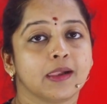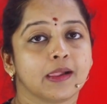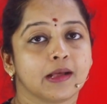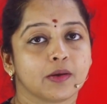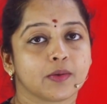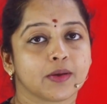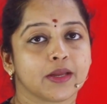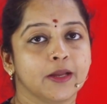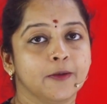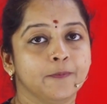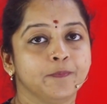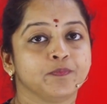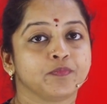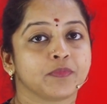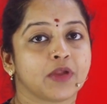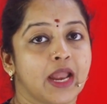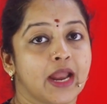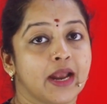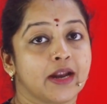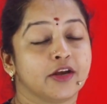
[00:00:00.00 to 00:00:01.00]
Okay.
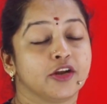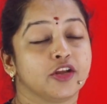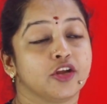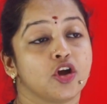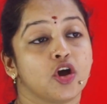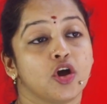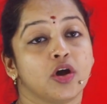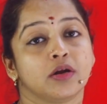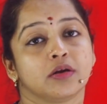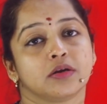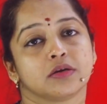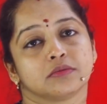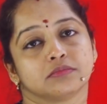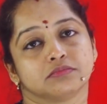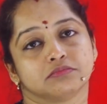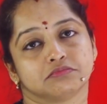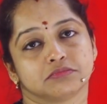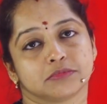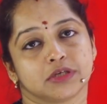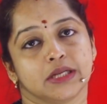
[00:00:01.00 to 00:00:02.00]
And your
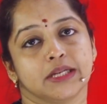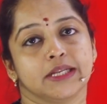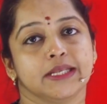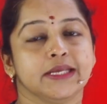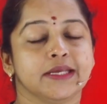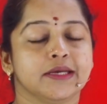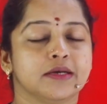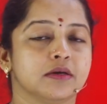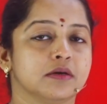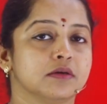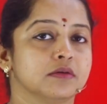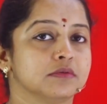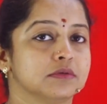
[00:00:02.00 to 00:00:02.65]
colleague